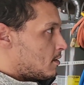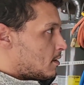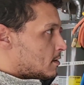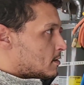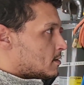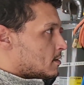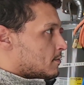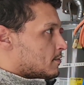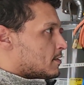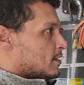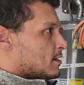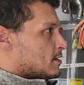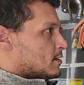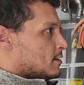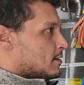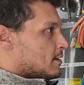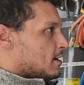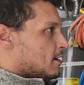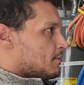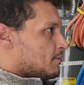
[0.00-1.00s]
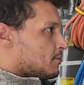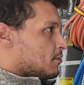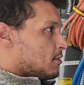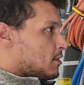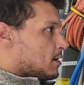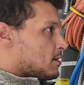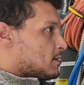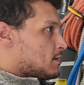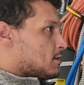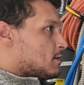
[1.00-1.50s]
Let's see if that's enough
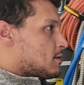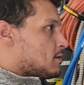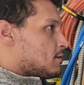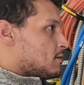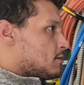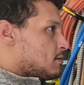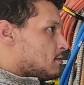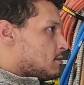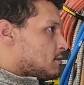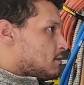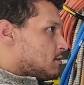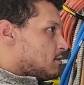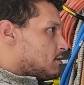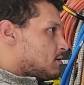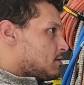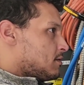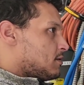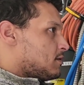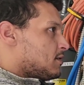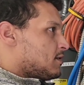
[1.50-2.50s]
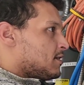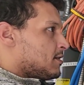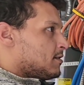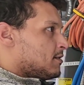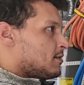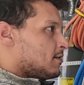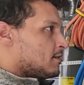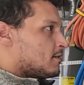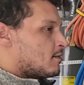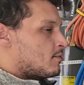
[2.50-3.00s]
for us. Need
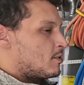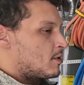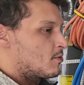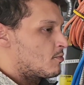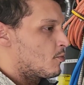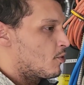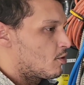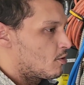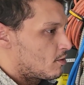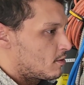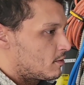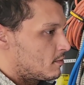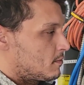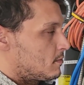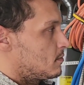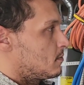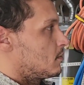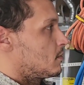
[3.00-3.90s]
a little bit more.